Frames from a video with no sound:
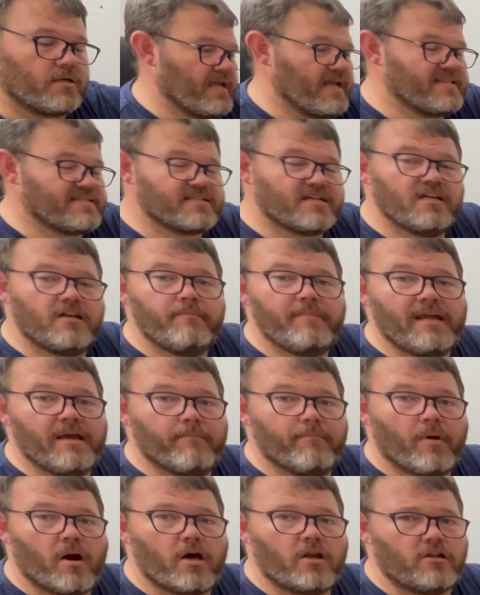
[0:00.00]
it's going to be a
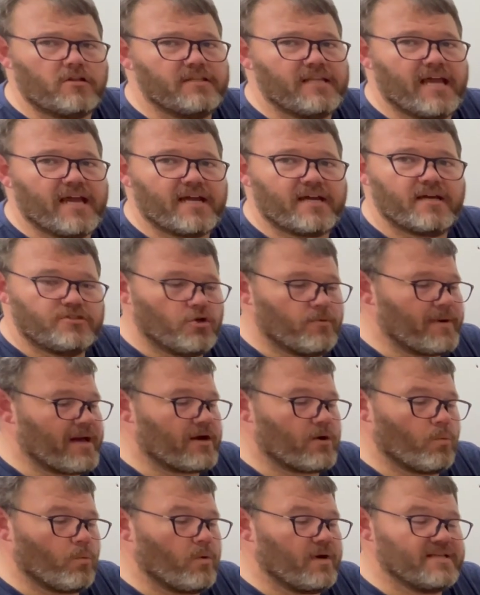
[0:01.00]
bottleneck no
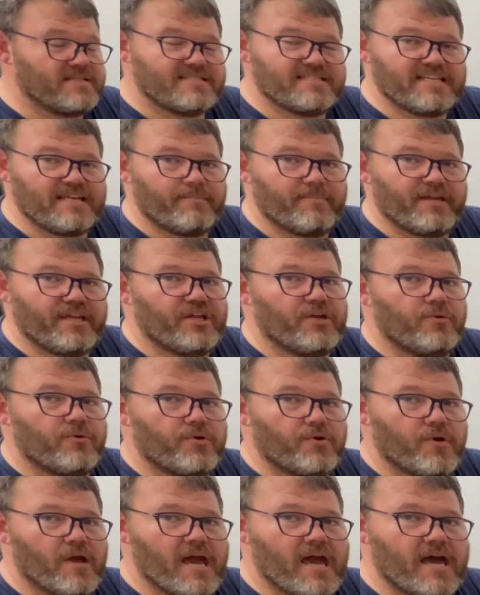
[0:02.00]
matter what
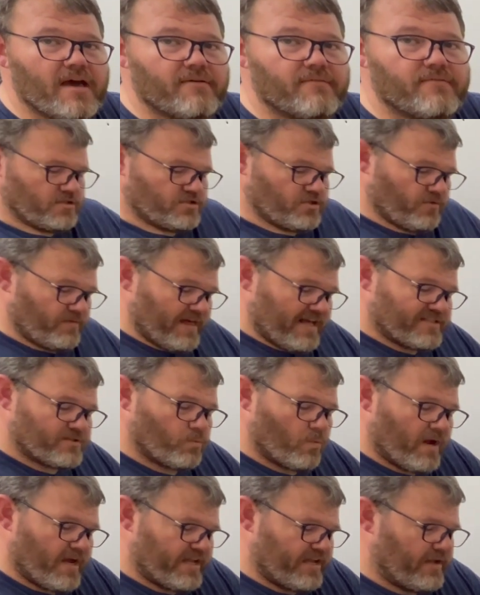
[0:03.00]
CPU you have. So that's
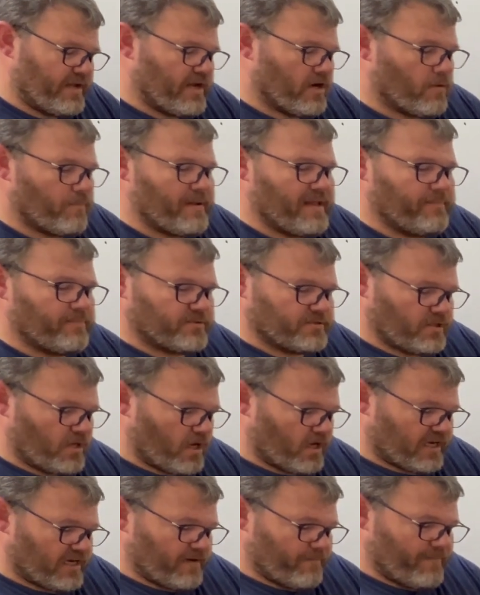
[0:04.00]
why you hear people
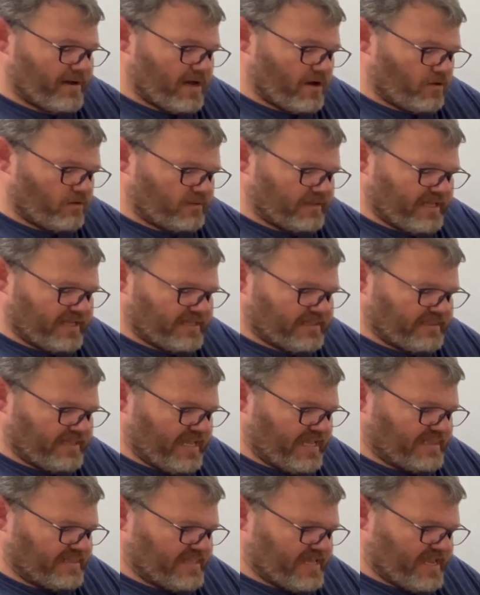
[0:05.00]
talking about, like
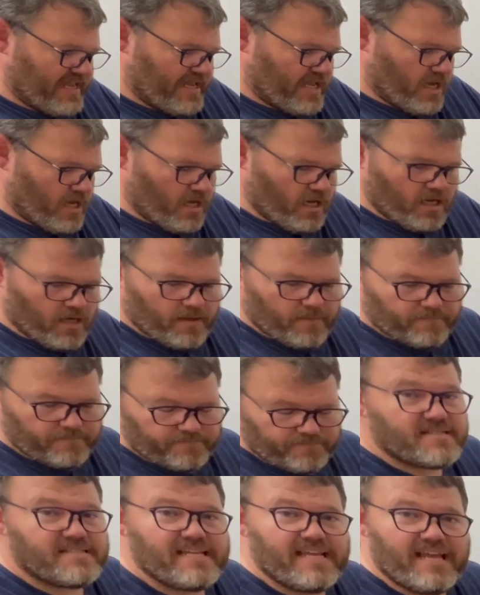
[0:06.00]
lately,
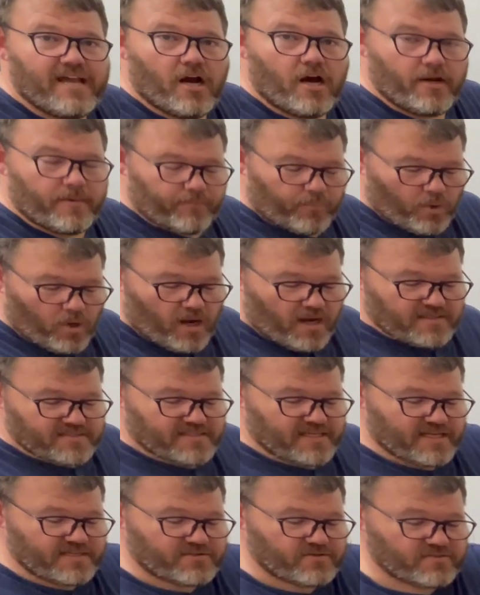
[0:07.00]
Xeon
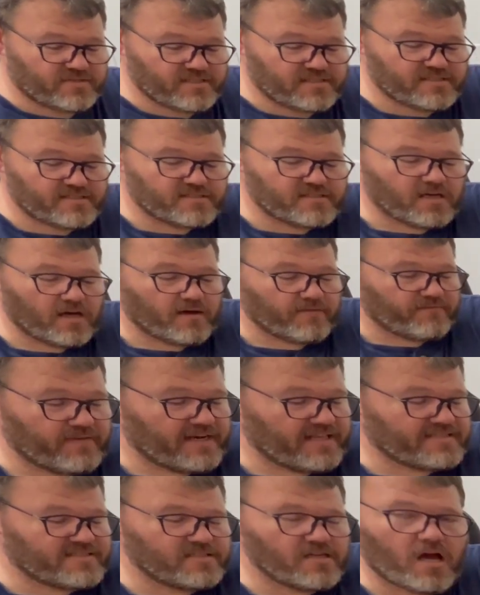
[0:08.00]
processors and stuff. And
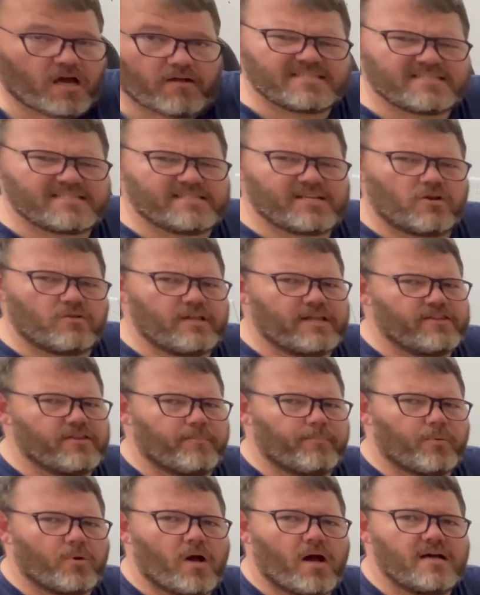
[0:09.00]
it's not necessarily the
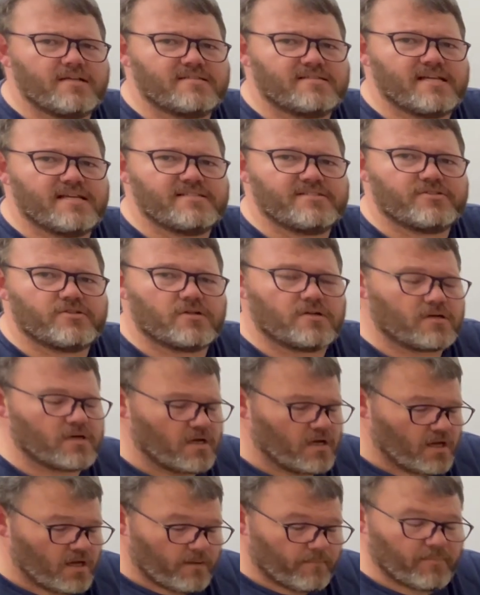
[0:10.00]
processor,
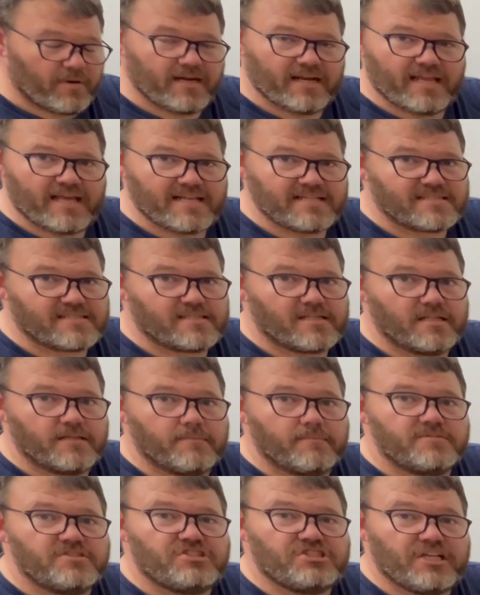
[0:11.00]
but it's the
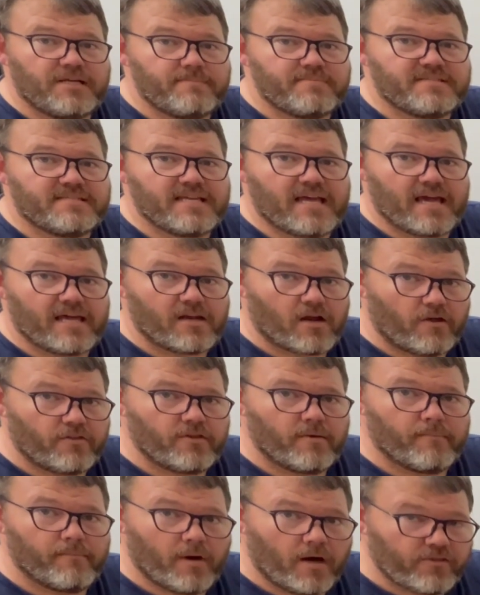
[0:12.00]
chipset on
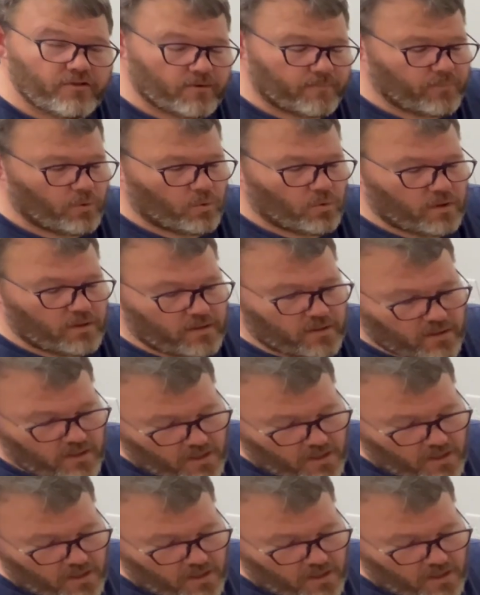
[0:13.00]
the motherboard